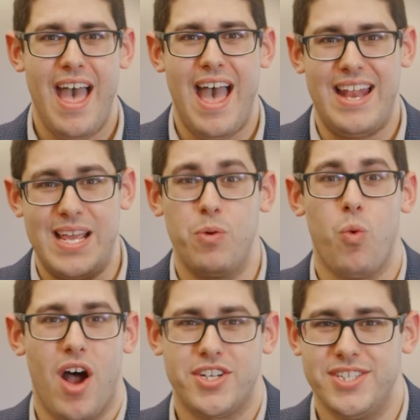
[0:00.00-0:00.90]
and He
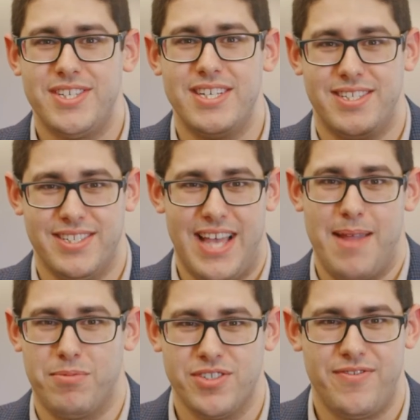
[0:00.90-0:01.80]
washes His
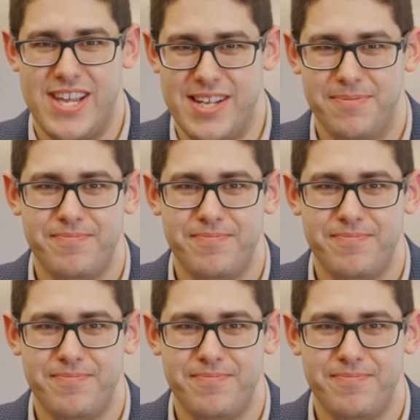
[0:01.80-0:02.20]
disciples' feet.